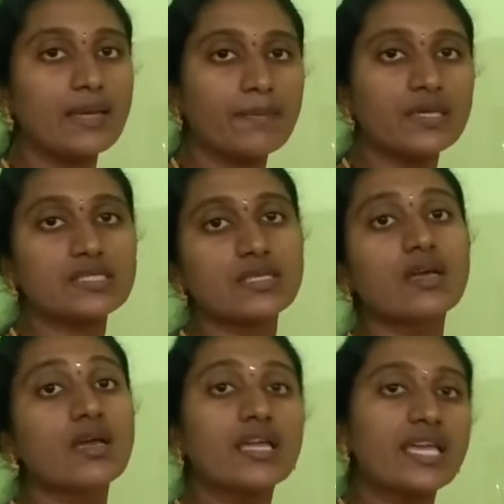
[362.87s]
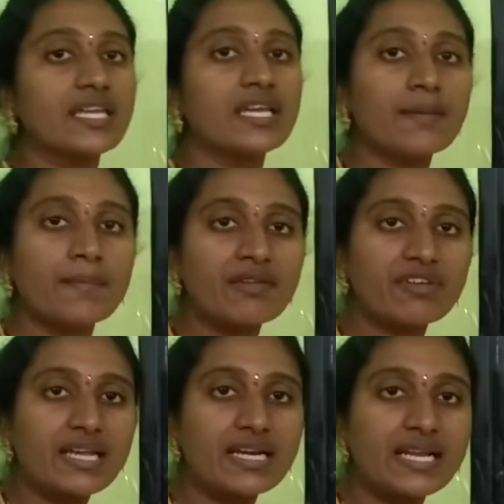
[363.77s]
numbers. Any number
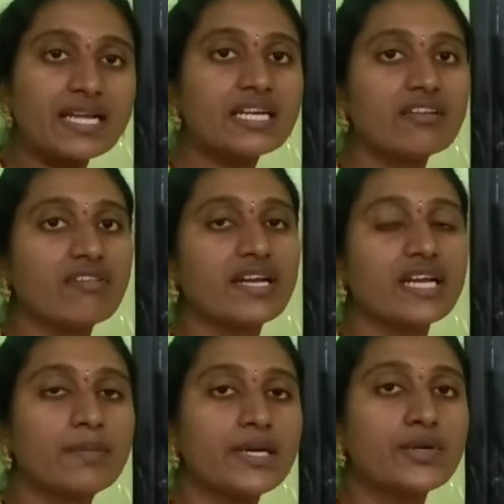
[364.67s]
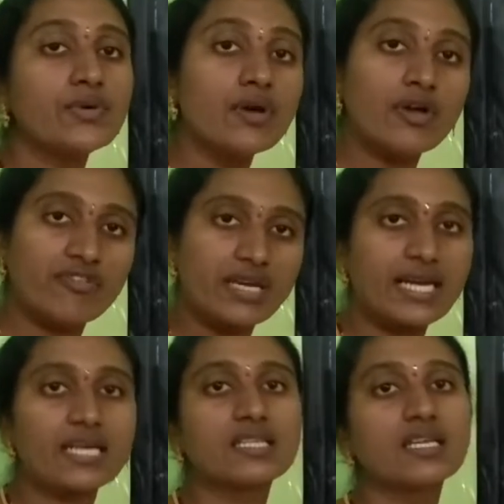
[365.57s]
we can take divided by 2, we
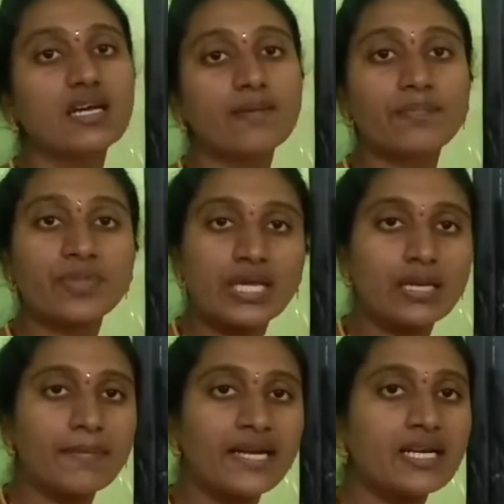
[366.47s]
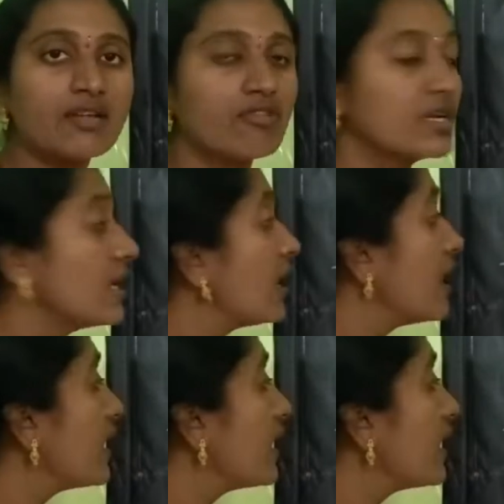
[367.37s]
get the remainder 1.